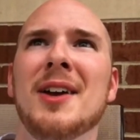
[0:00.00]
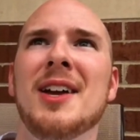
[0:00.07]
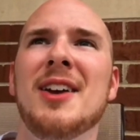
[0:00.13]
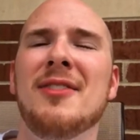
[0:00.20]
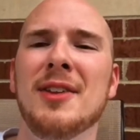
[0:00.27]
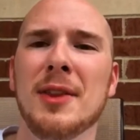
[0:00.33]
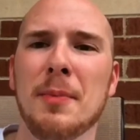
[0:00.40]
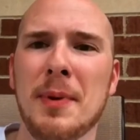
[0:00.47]

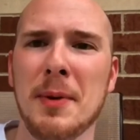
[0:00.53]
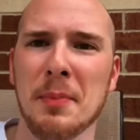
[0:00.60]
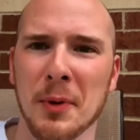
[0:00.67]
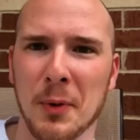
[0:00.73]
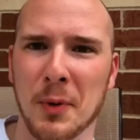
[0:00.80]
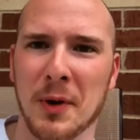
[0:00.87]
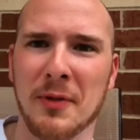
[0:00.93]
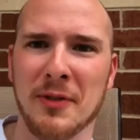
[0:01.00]
even the
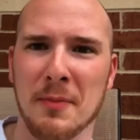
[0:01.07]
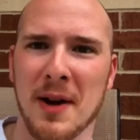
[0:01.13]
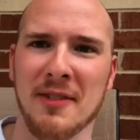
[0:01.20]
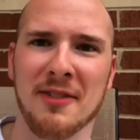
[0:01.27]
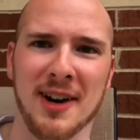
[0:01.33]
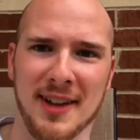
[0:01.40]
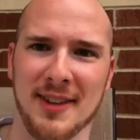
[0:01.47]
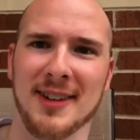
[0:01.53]
people who work for my
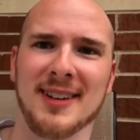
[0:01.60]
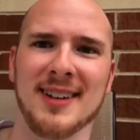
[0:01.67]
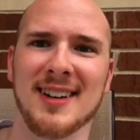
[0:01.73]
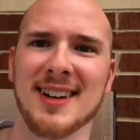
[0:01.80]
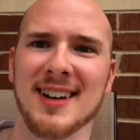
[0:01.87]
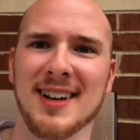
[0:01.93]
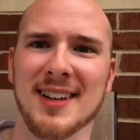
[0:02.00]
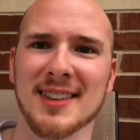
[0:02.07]
father
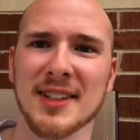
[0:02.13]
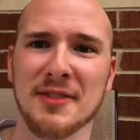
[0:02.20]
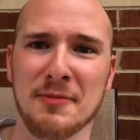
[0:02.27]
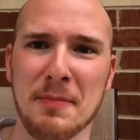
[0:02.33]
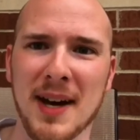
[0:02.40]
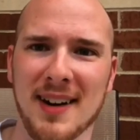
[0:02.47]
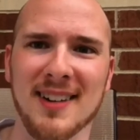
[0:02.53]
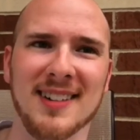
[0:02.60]

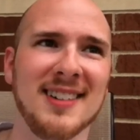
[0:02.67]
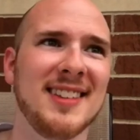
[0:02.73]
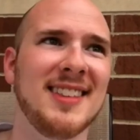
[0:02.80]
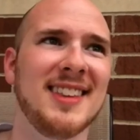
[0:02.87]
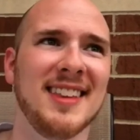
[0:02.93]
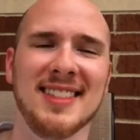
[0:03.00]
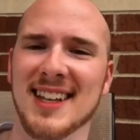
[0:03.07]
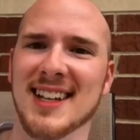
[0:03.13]
live better
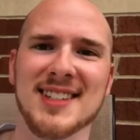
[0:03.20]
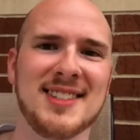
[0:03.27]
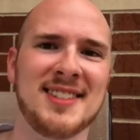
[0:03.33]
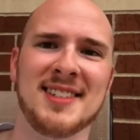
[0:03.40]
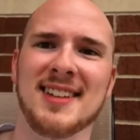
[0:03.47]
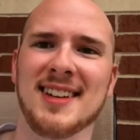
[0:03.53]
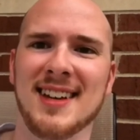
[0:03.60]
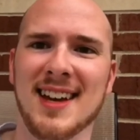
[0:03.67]
than
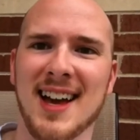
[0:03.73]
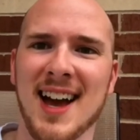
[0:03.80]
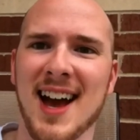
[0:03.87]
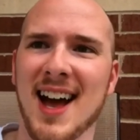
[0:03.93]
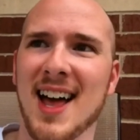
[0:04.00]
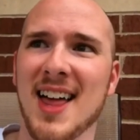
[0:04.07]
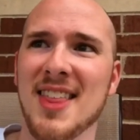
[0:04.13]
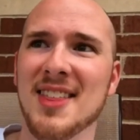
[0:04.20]
this.
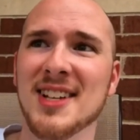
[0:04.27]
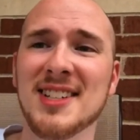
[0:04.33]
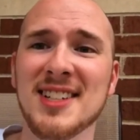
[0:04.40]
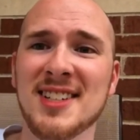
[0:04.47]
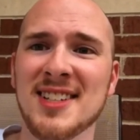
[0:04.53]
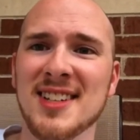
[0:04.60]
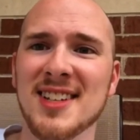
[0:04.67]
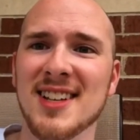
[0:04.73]

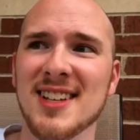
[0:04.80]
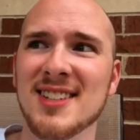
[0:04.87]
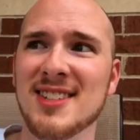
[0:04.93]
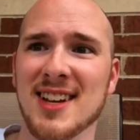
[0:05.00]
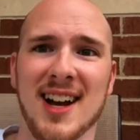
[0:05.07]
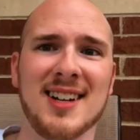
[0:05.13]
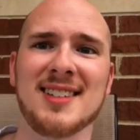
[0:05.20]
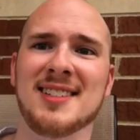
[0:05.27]
This
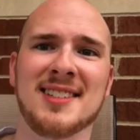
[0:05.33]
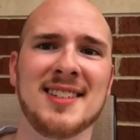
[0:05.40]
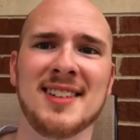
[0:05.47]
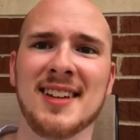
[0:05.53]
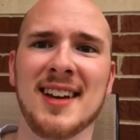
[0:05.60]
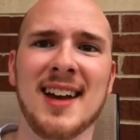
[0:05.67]
sucks.